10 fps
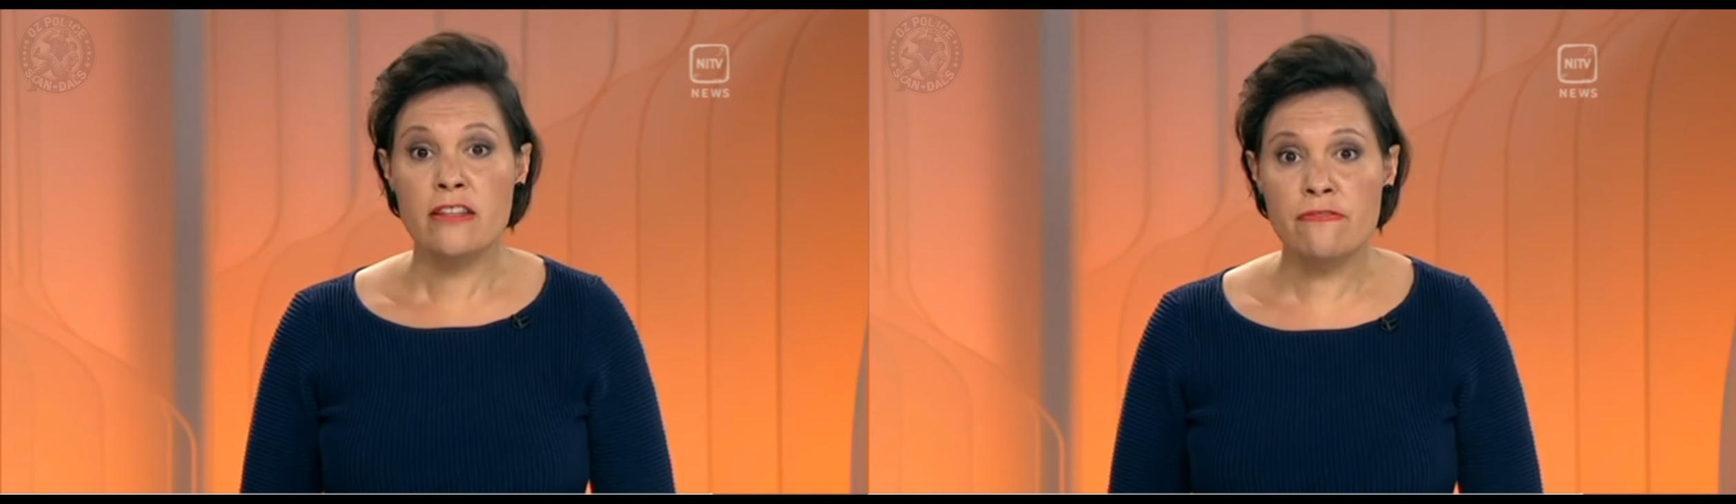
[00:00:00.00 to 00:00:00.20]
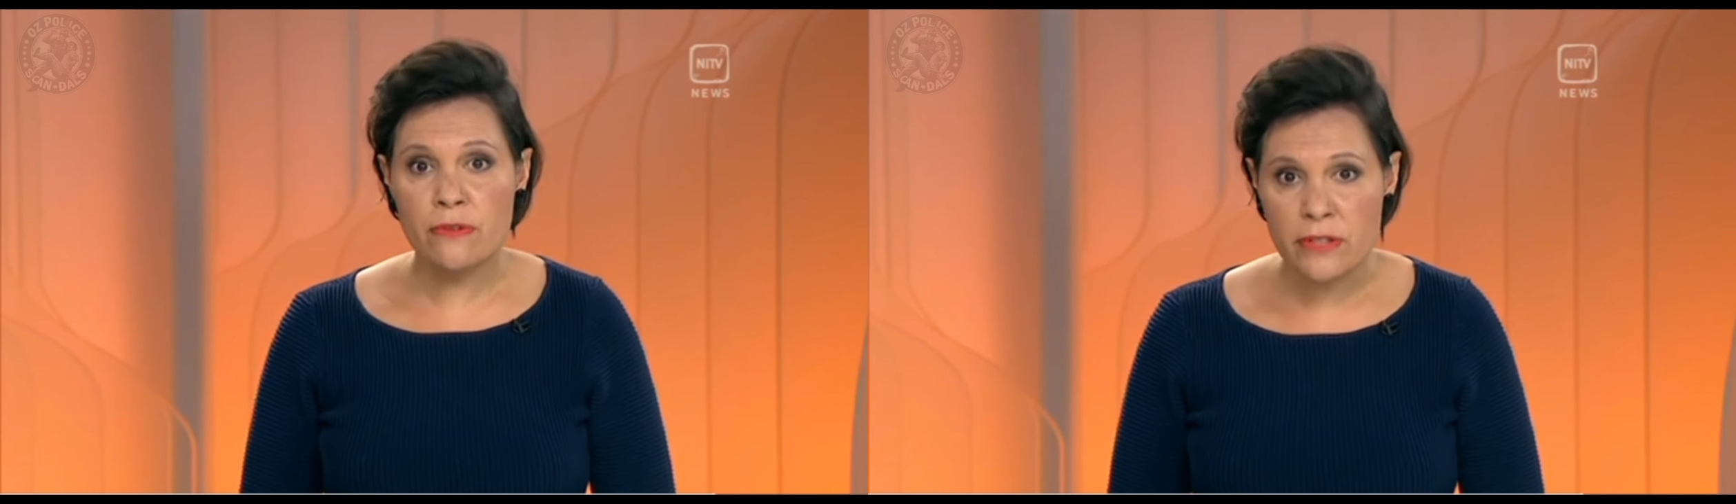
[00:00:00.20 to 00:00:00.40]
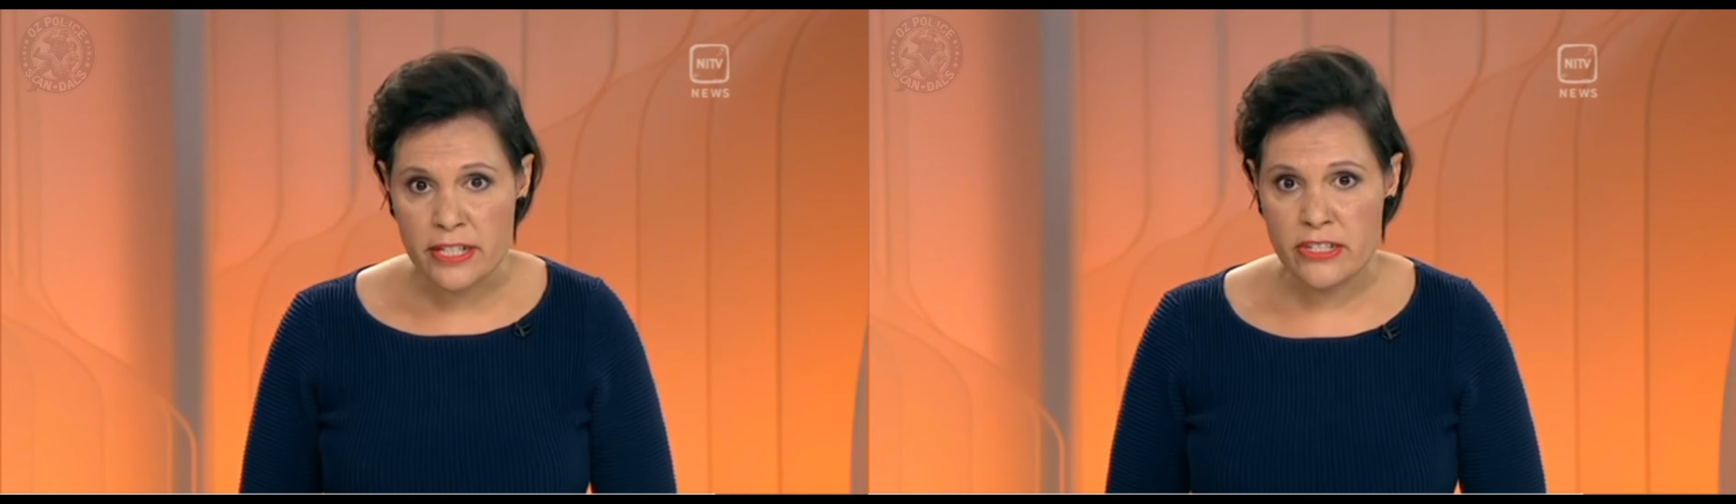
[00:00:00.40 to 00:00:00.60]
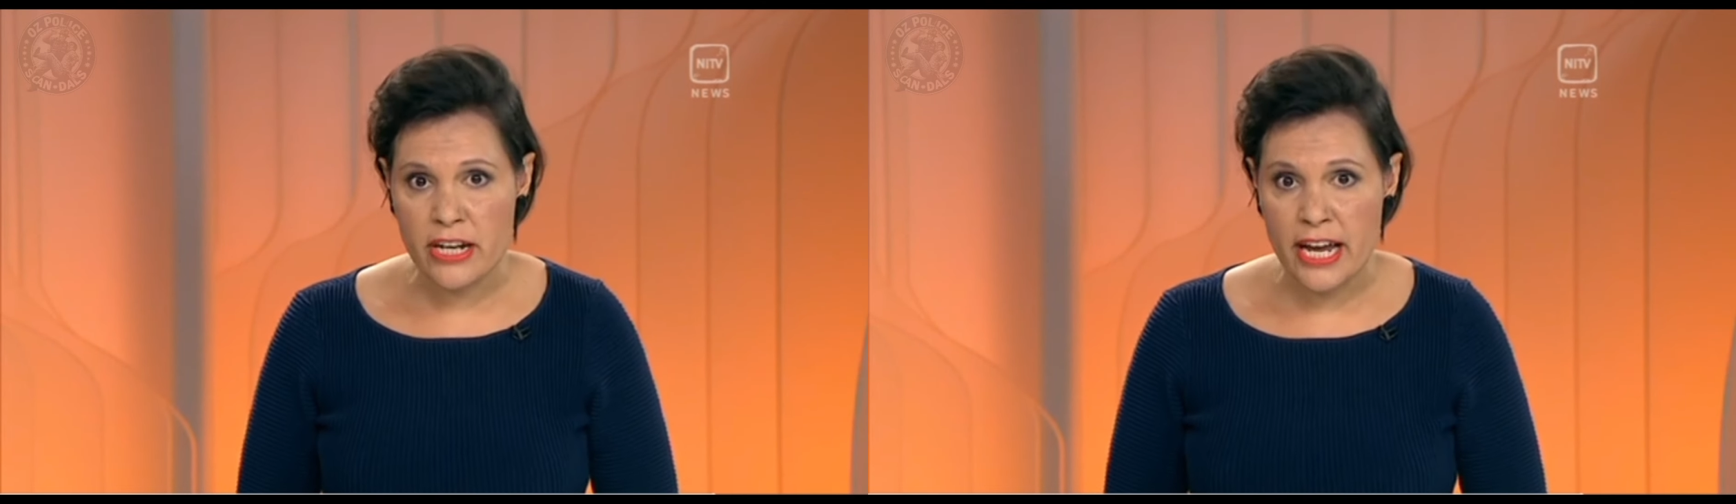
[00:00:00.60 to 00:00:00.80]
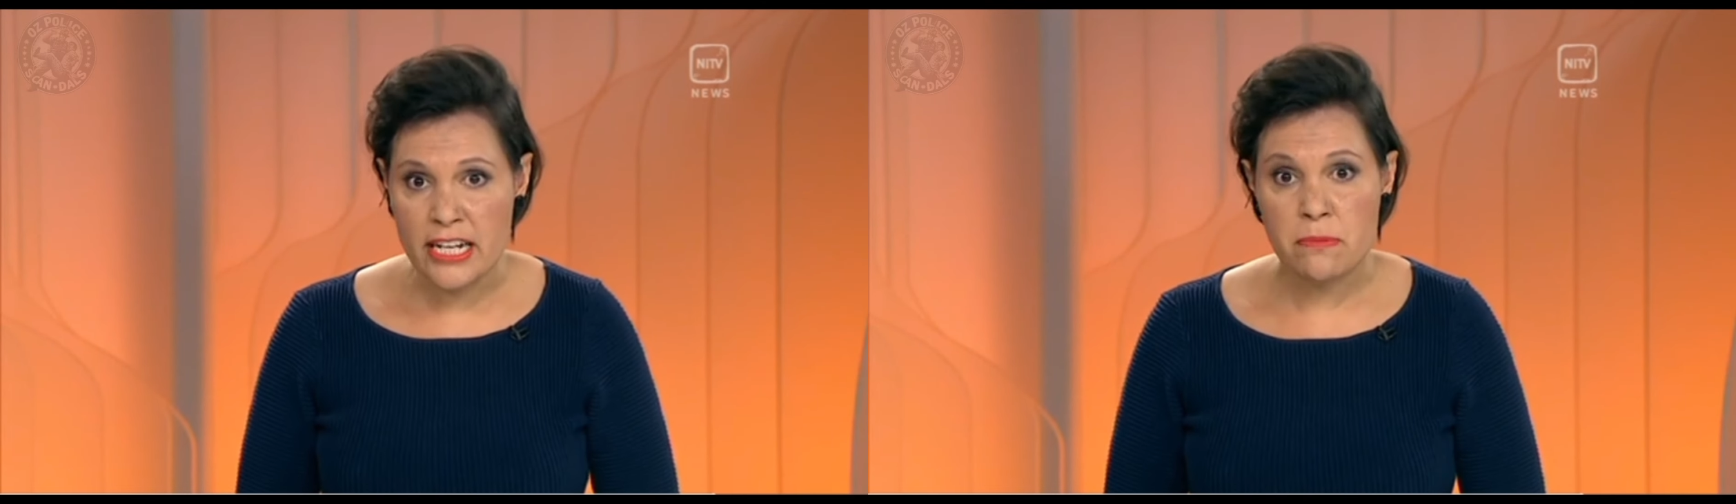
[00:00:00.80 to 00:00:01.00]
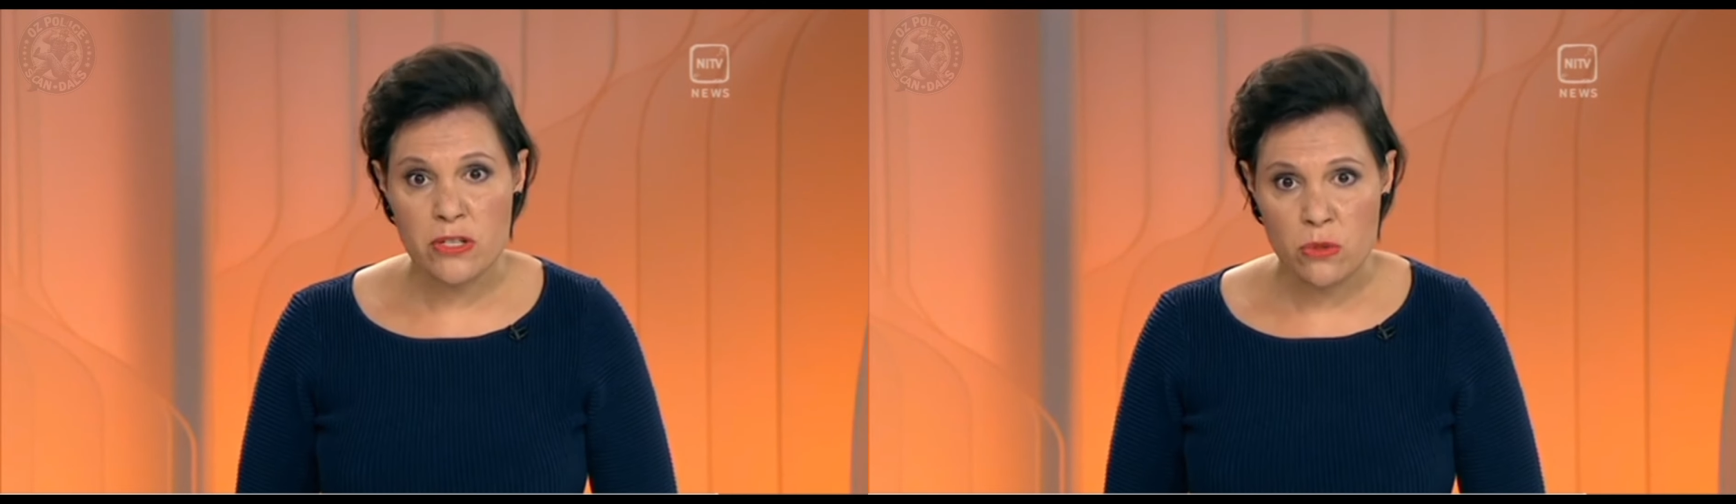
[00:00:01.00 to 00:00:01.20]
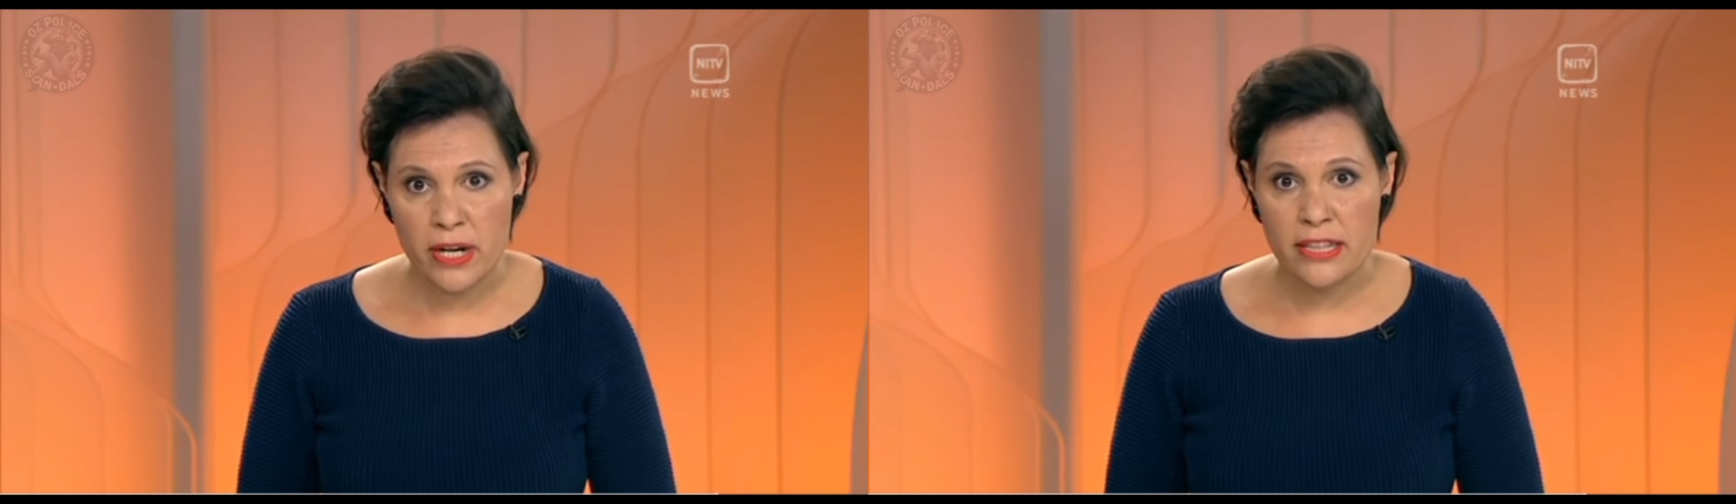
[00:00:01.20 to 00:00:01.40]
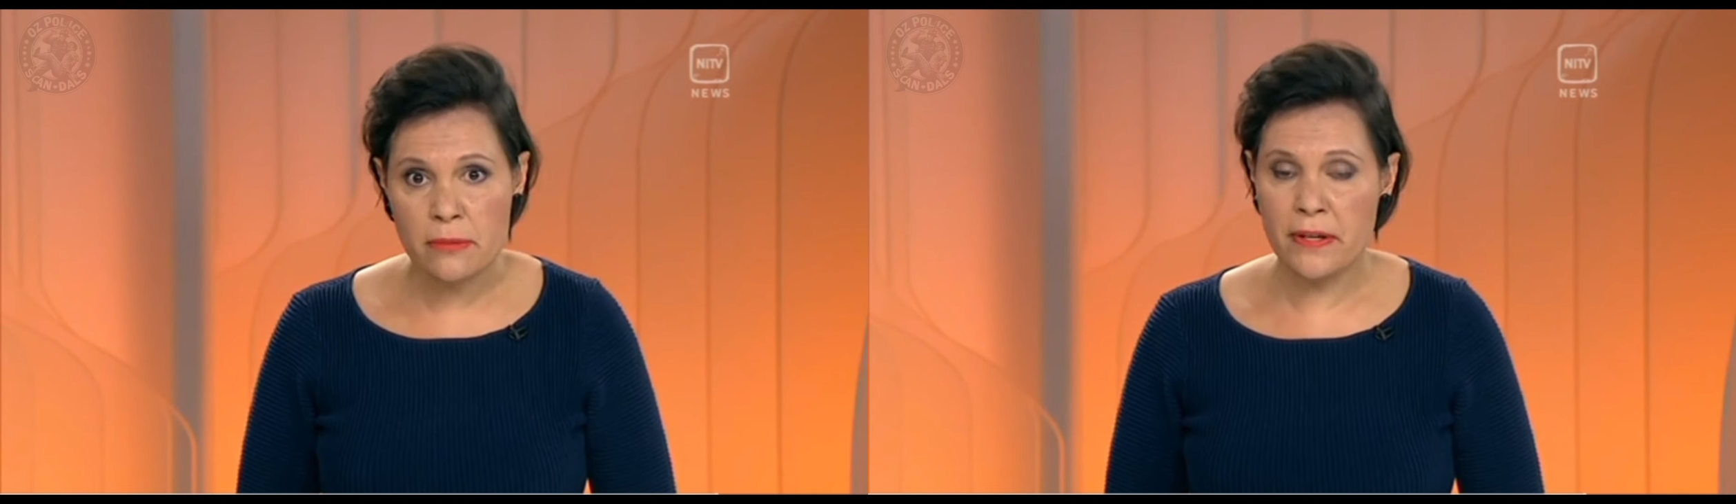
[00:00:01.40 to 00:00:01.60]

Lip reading: The full exchange between the